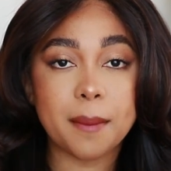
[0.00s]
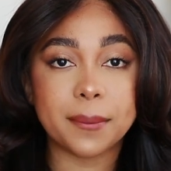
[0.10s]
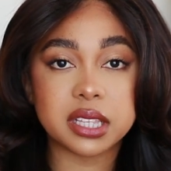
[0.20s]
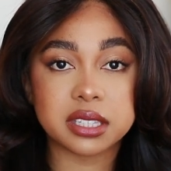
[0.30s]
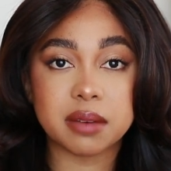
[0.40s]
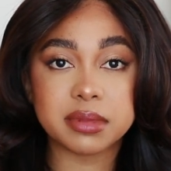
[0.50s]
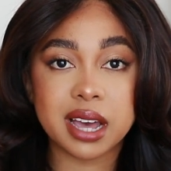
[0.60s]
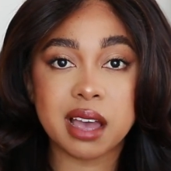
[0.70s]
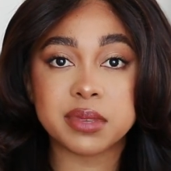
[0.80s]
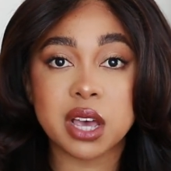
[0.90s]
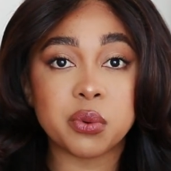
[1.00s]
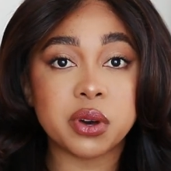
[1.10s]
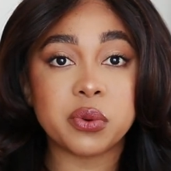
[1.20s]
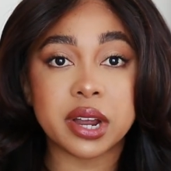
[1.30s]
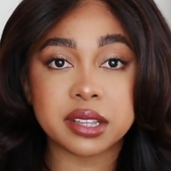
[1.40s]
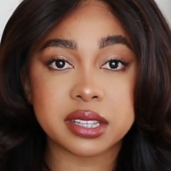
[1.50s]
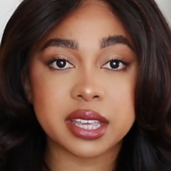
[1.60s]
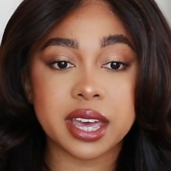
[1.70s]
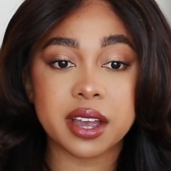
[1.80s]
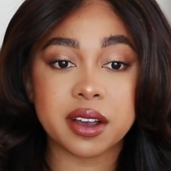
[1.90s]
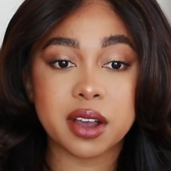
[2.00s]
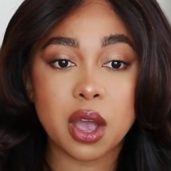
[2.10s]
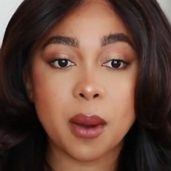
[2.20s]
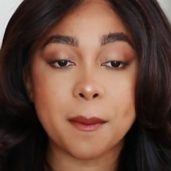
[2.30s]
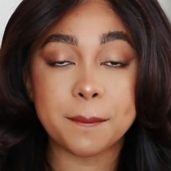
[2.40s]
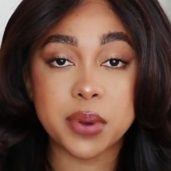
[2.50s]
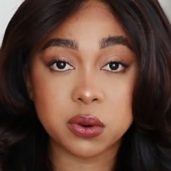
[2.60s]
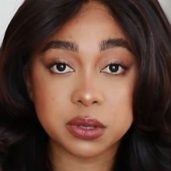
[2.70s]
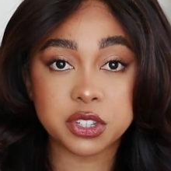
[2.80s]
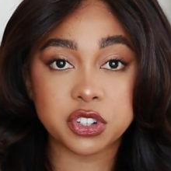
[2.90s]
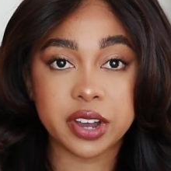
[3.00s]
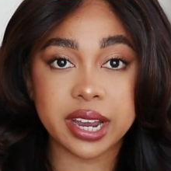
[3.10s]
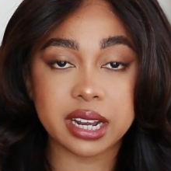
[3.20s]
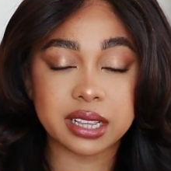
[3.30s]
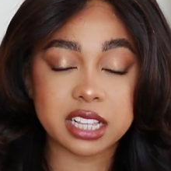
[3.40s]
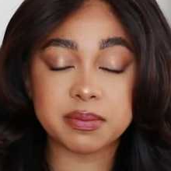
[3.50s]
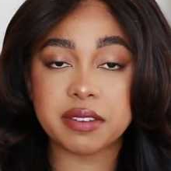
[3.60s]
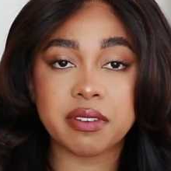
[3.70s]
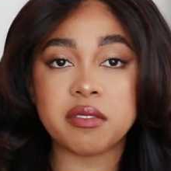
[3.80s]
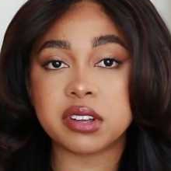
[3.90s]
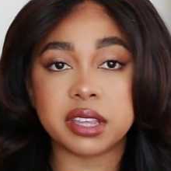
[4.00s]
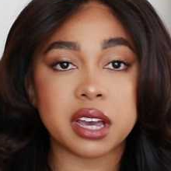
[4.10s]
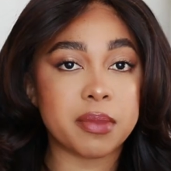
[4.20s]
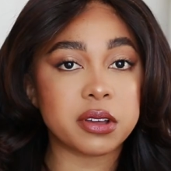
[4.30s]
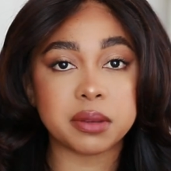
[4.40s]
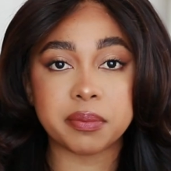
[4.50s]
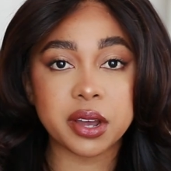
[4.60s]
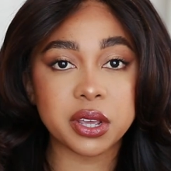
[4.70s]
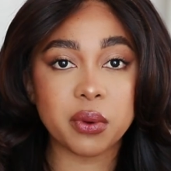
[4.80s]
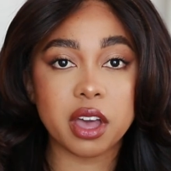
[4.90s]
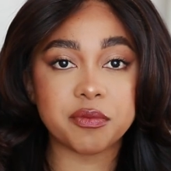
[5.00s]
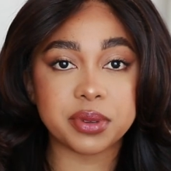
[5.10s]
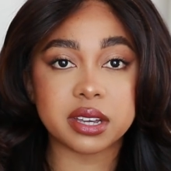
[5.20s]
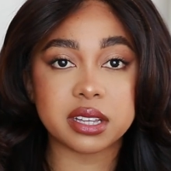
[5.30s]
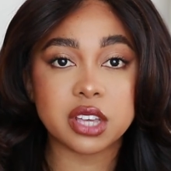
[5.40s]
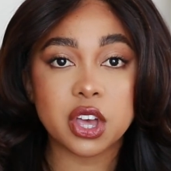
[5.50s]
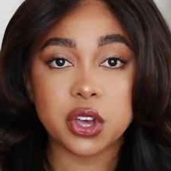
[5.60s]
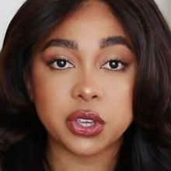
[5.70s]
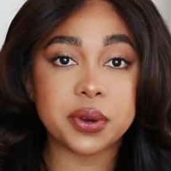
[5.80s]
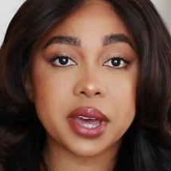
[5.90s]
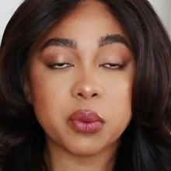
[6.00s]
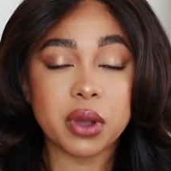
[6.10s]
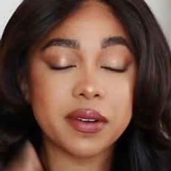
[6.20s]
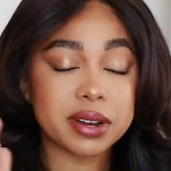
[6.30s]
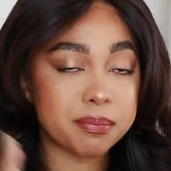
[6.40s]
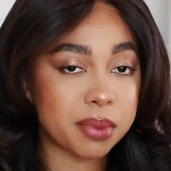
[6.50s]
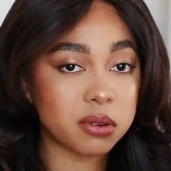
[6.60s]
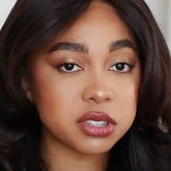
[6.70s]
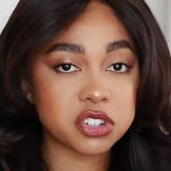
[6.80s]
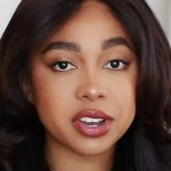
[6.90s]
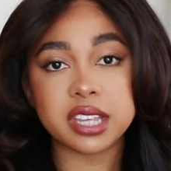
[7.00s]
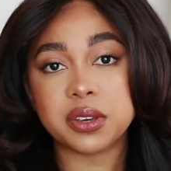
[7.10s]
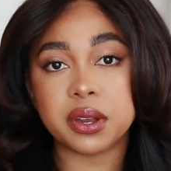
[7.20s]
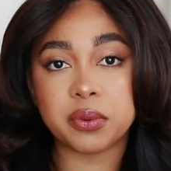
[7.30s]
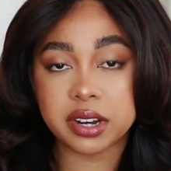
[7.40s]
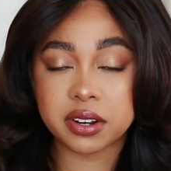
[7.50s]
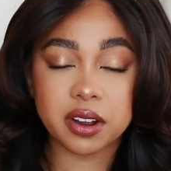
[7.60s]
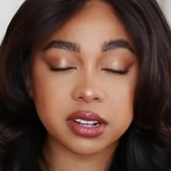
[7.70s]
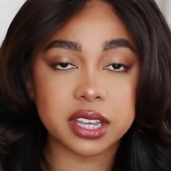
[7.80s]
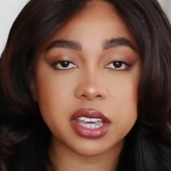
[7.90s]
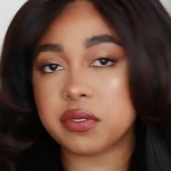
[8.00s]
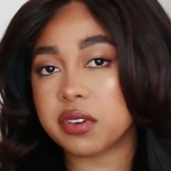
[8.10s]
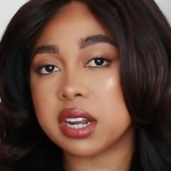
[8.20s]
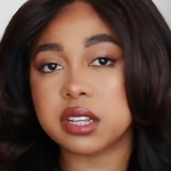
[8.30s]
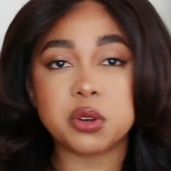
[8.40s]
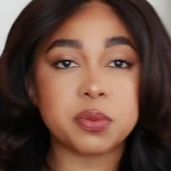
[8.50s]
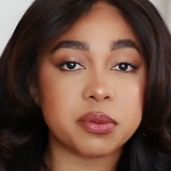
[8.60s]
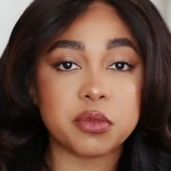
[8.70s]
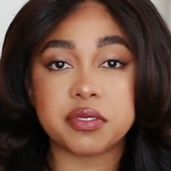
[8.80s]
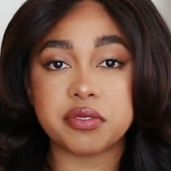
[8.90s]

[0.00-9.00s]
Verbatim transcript: but sometimes I will wear this hair bone straight, and that's my favorite thing about the body wave because you can wear it bone straight, you can wear it curly, you've got a little bit more